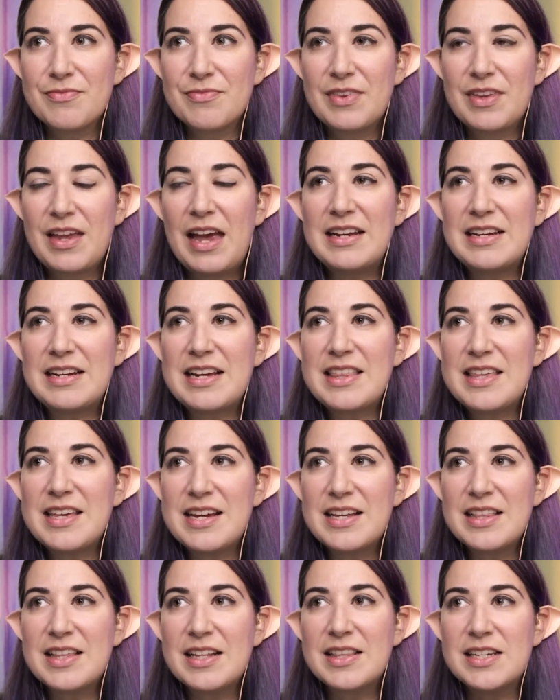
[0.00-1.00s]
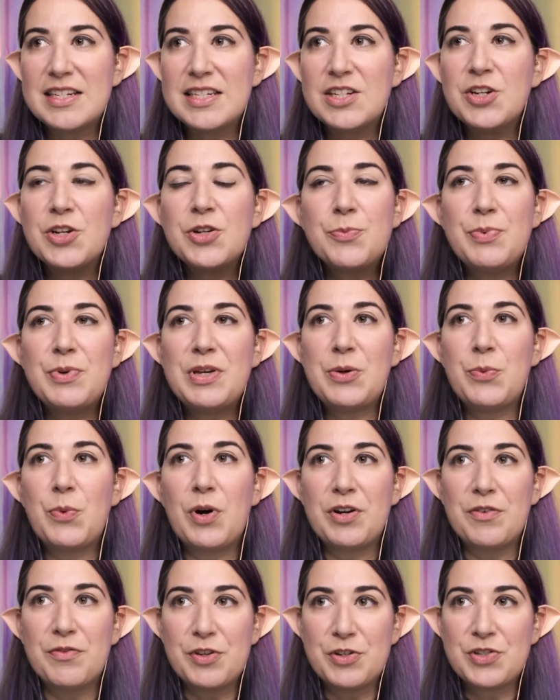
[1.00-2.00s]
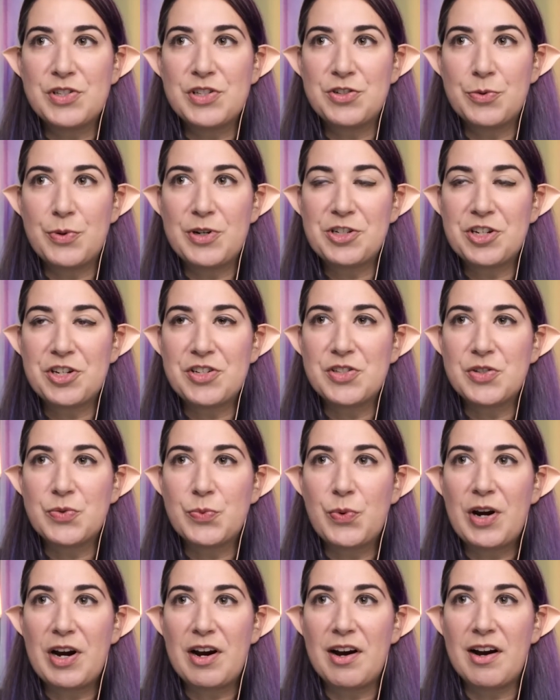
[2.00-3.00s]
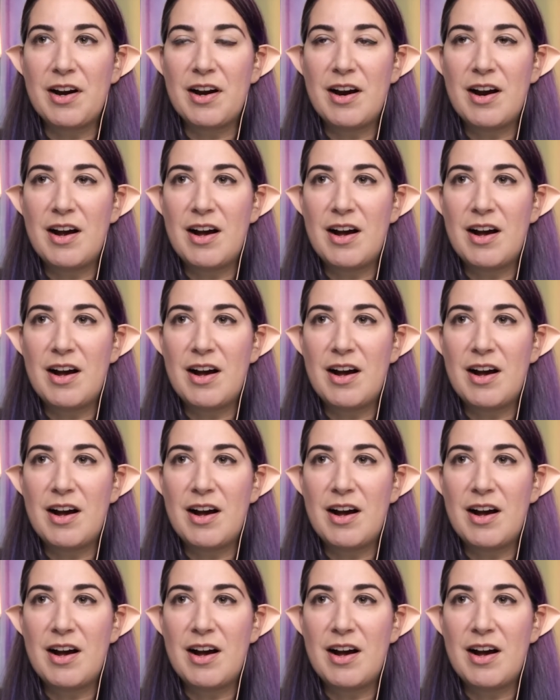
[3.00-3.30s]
I think that this could be one of those situations where